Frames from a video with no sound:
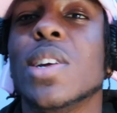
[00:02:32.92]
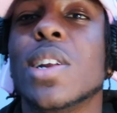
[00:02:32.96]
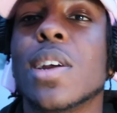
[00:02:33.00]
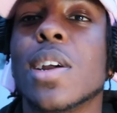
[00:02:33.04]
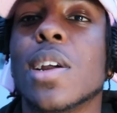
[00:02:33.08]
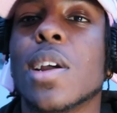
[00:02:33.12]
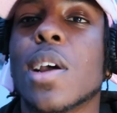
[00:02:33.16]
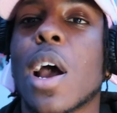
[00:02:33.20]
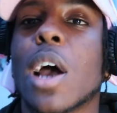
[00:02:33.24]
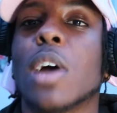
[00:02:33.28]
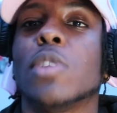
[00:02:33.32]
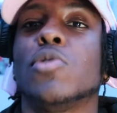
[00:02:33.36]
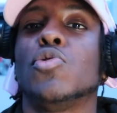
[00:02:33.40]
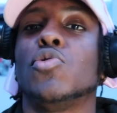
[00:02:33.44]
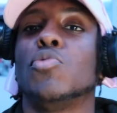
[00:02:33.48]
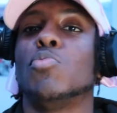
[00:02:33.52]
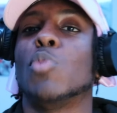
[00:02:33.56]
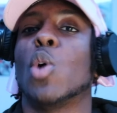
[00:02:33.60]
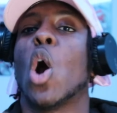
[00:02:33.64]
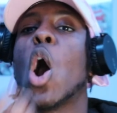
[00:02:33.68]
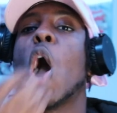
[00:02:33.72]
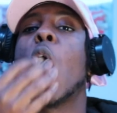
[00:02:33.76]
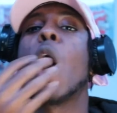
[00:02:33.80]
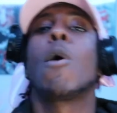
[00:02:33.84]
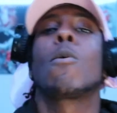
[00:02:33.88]
eating cashews,
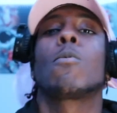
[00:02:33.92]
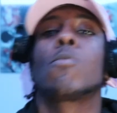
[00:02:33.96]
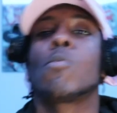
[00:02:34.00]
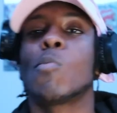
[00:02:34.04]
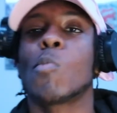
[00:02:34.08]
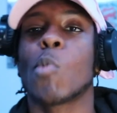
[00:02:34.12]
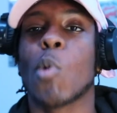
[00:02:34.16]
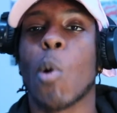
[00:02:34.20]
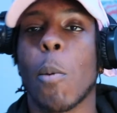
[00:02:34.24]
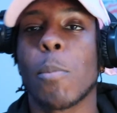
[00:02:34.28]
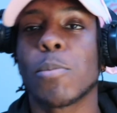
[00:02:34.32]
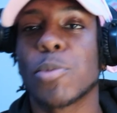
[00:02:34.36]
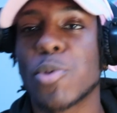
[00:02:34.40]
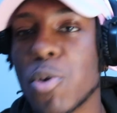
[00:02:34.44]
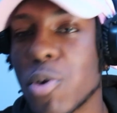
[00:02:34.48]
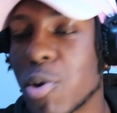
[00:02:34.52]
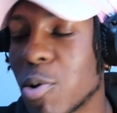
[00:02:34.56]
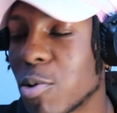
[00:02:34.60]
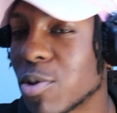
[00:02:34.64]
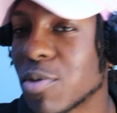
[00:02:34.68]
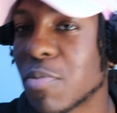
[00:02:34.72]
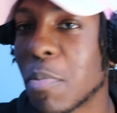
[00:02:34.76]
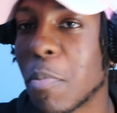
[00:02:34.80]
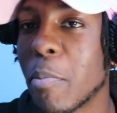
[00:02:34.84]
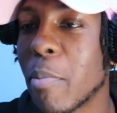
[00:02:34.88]
bro? I'm throwing
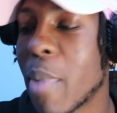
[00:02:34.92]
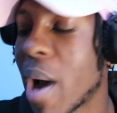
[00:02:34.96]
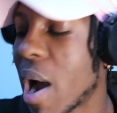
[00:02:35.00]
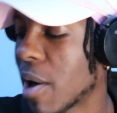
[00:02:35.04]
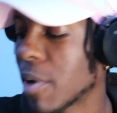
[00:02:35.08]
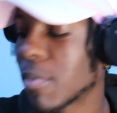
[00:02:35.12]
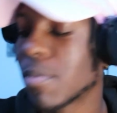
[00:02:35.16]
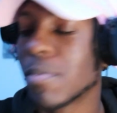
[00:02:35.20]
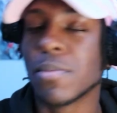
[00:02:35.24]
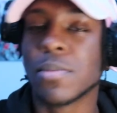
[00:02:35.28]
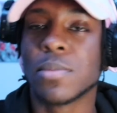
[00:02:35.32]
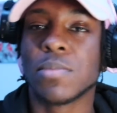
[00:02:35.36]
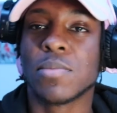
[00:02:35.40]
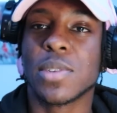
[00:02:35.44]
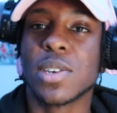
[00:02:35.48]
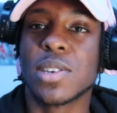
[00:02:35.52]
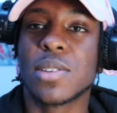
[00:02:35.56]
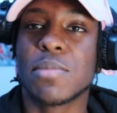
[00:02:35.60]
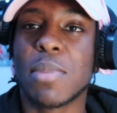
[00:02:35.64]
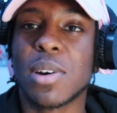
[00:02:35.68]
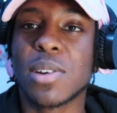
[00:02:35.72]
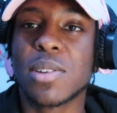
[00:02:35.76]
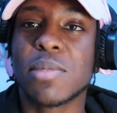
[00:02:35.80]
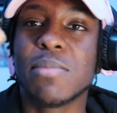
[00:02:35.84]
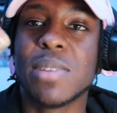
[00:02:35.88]
those back. This
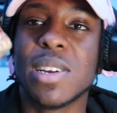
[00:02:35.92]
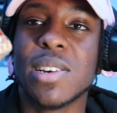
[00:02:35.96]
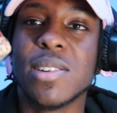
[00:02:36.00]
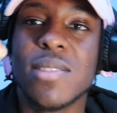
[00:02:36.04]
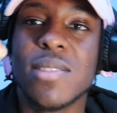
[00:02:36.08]
is about to be